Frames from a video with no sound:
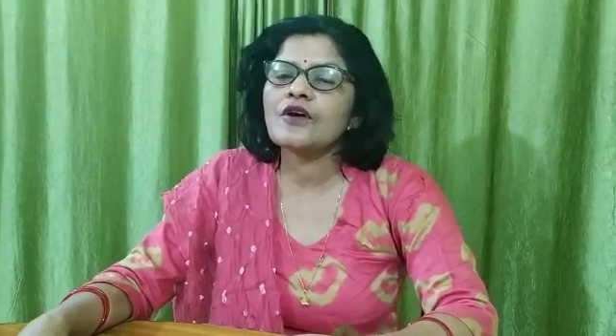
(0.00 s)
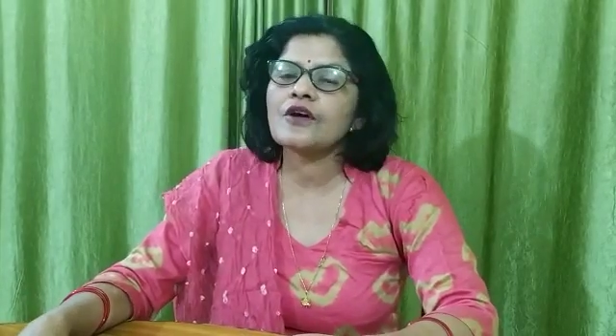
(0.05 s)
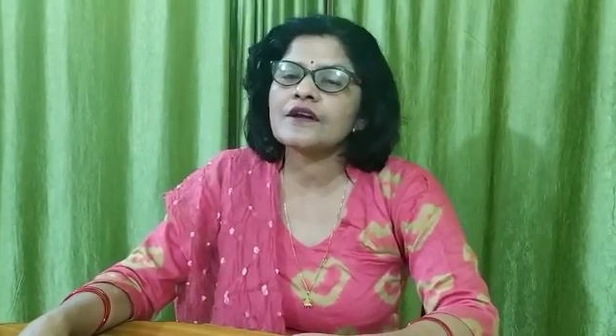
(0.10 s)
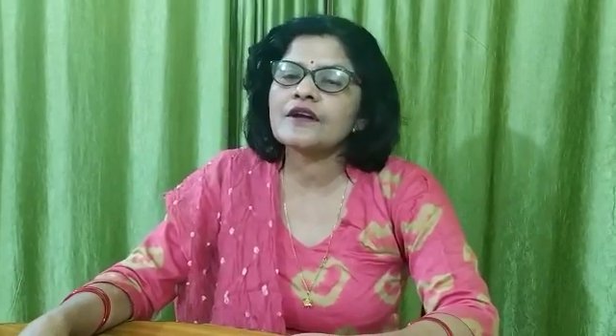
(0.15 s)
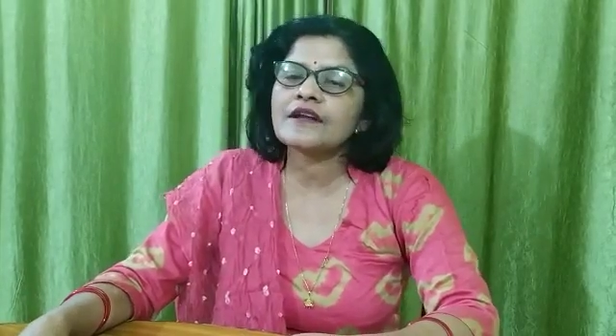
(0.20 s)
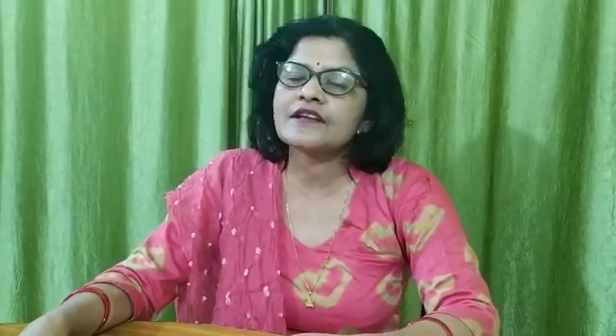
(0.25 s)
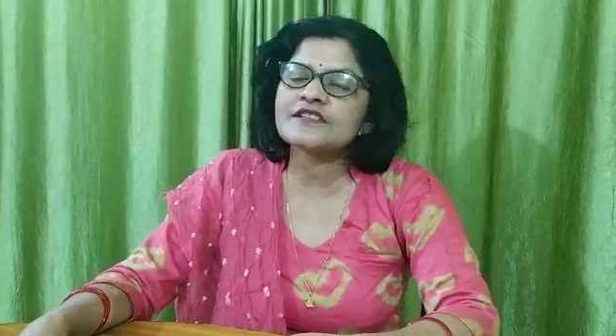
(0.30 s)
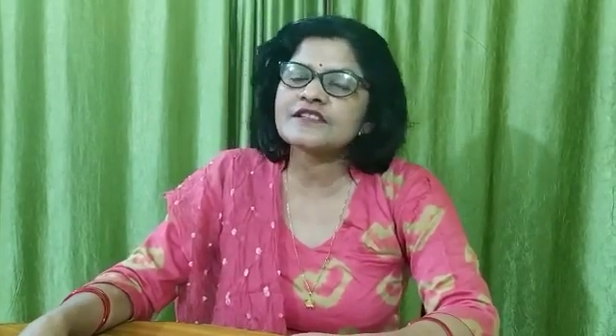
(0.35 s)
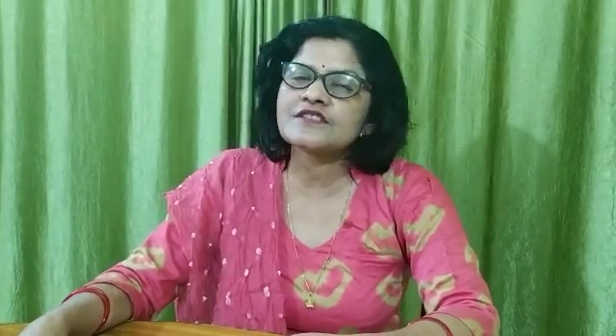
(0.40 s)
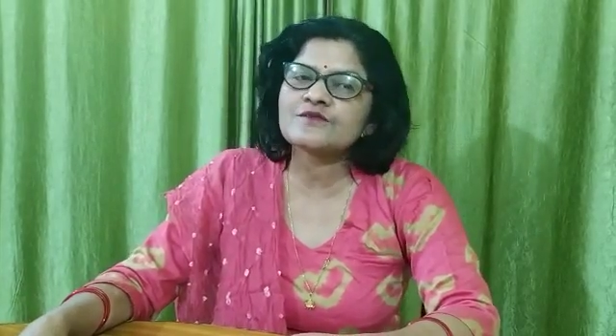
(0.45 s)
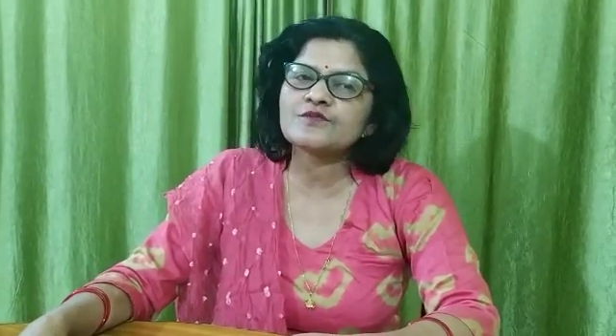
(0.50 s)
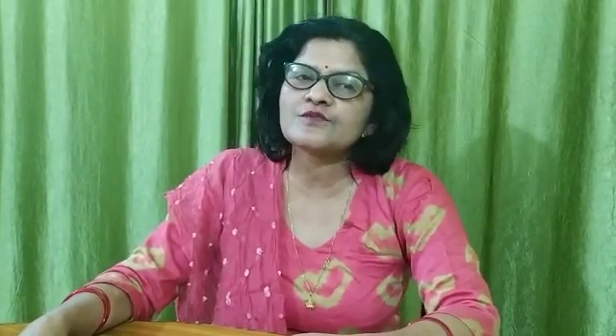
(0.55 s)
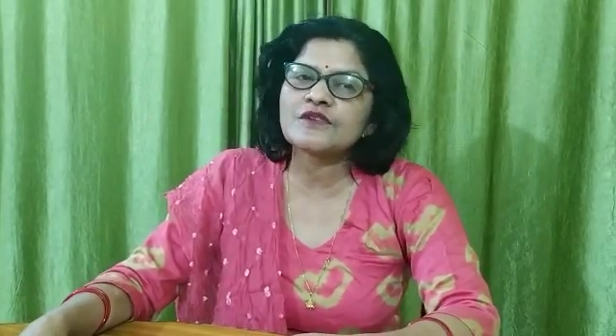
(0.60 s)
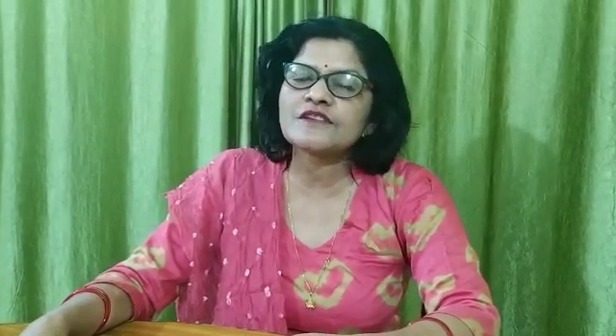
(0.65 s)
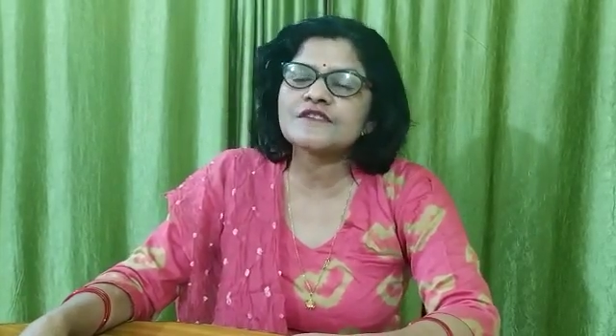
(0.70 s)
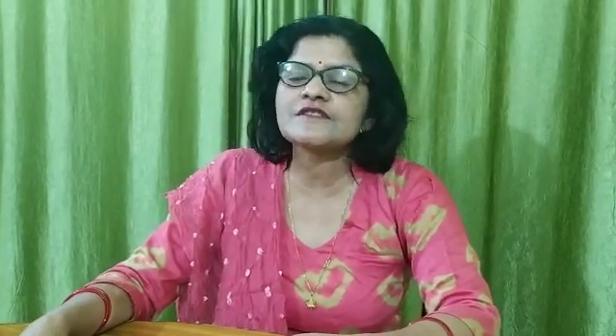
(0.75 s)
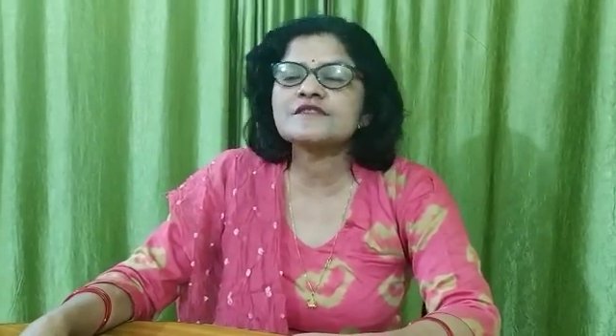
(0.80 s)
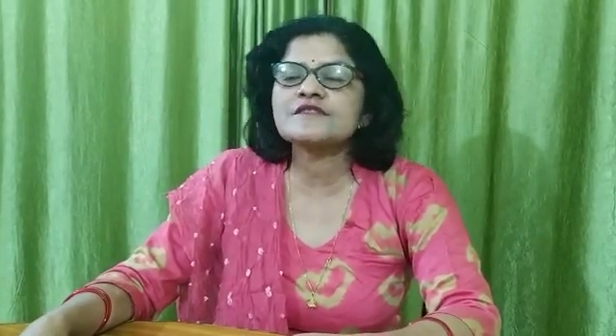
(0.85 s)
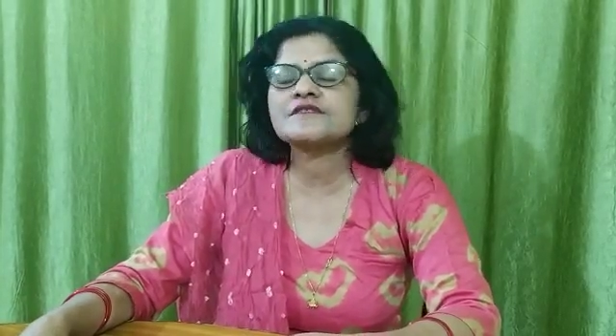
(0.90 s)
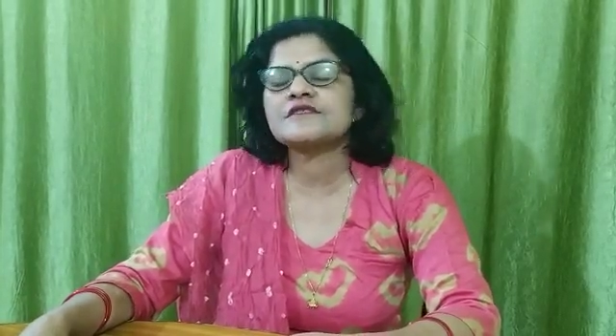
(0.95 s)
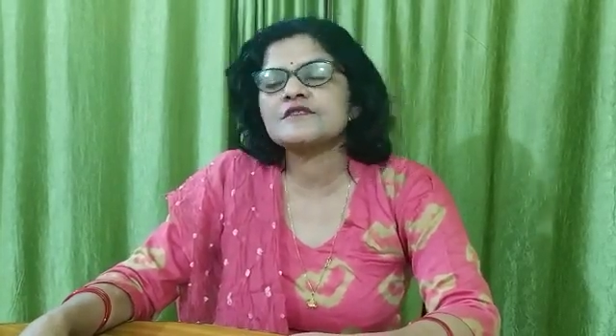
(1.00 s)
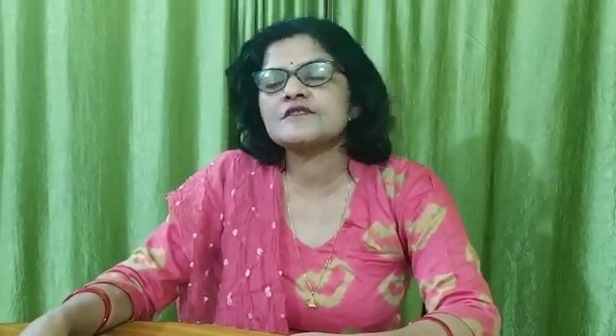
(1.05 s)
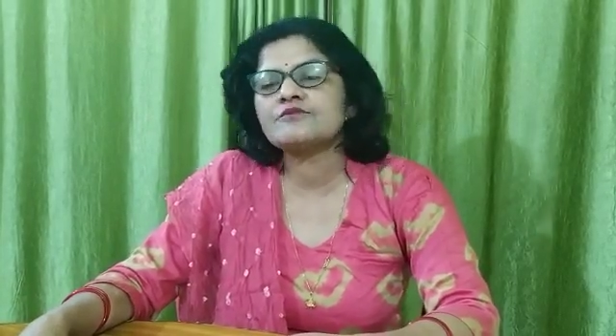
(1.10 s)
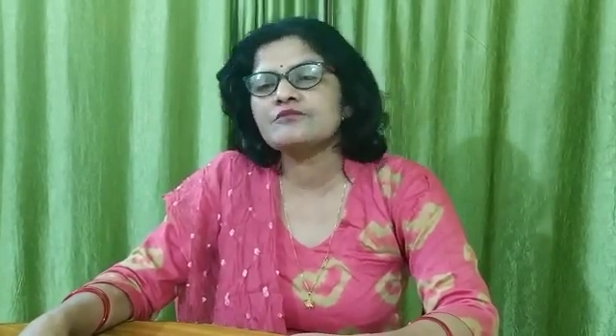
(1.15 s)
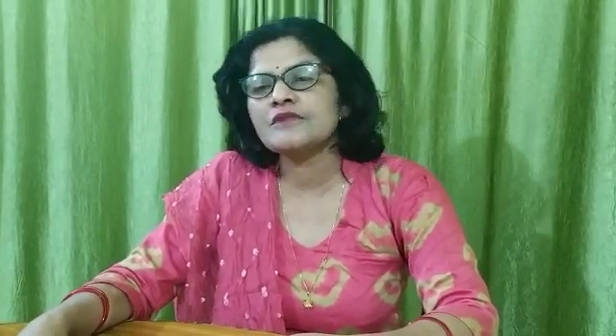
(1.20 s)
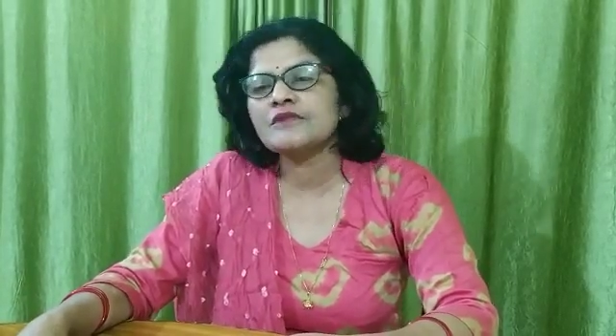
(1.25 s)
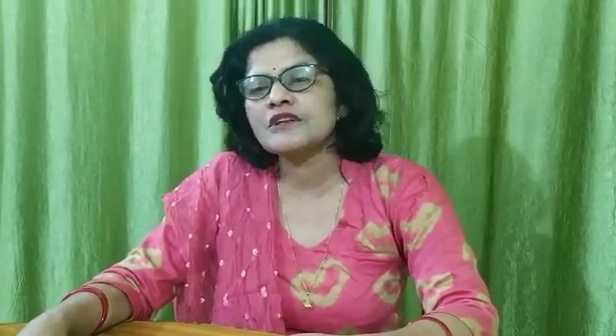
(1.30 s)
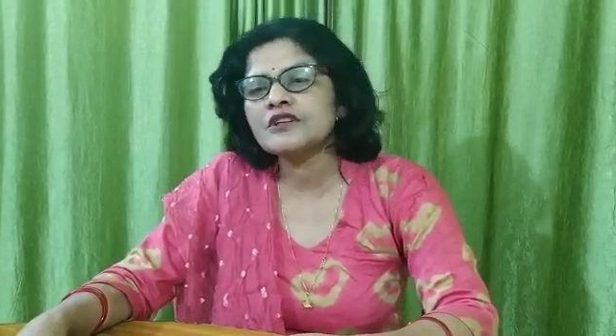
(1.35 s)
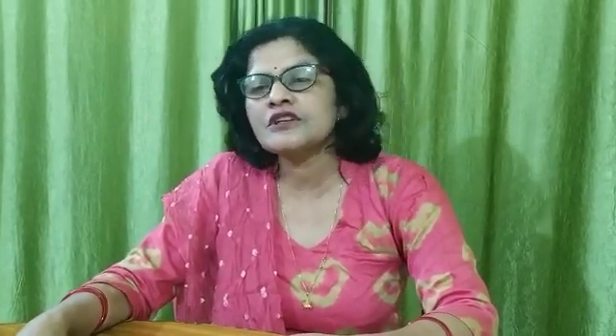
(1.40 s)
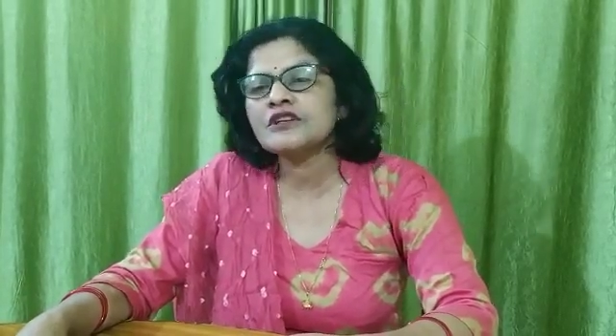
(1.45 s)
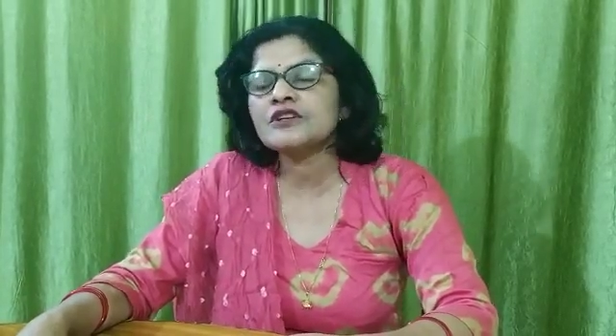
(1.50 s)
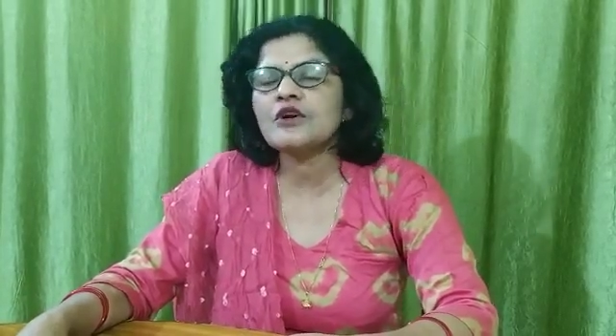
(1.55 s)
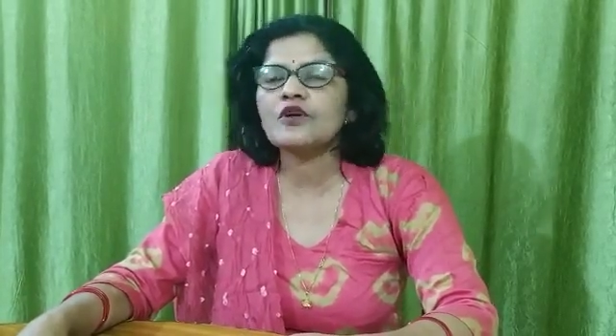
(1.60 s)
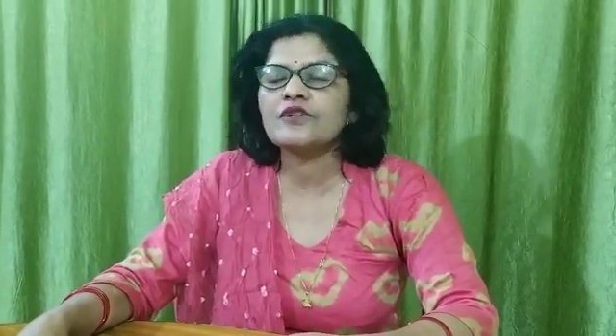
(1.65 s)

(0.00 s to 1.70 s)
or express the meaning